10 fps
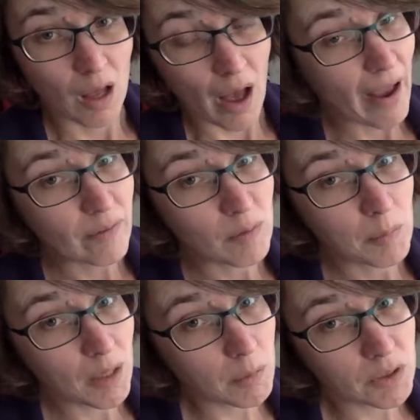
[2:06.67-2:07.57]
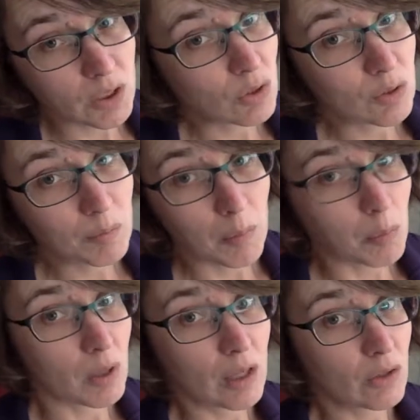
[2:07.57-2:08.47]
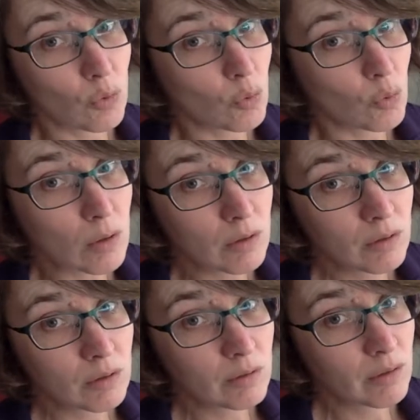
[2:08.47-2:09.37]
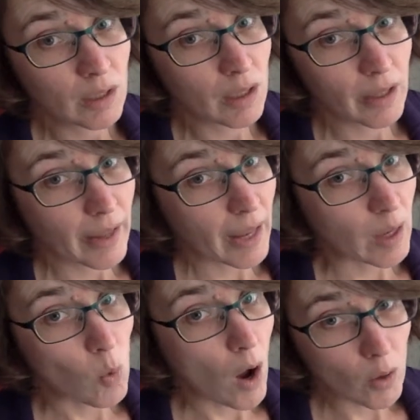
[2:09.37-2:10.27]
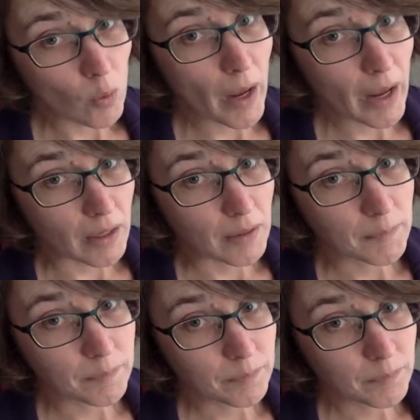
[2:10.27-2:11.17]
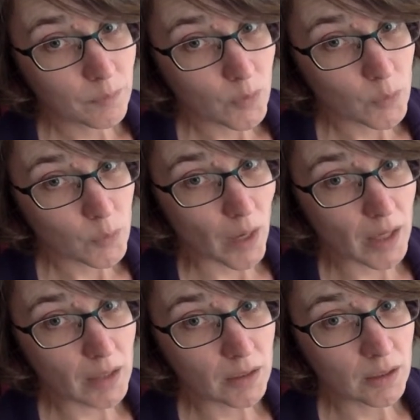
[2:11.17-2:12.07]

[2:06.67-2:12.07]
I have to be able to use my breathing tool and walk away, right?